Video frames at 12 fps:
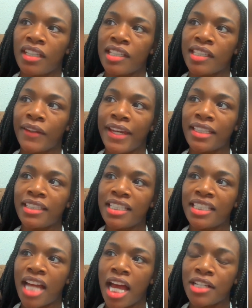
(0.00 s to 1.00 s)
So Anthony
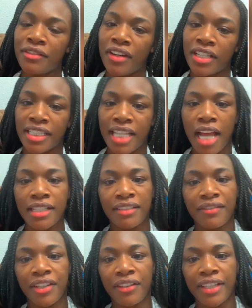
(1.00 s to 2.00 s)
Joshua versus Tyson
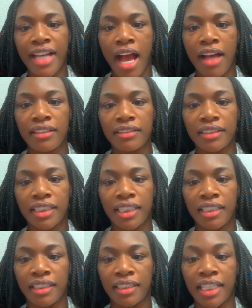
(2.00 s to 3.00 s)
Fury got
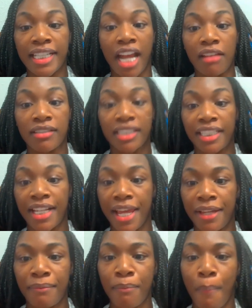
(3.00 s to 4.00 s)
announced today.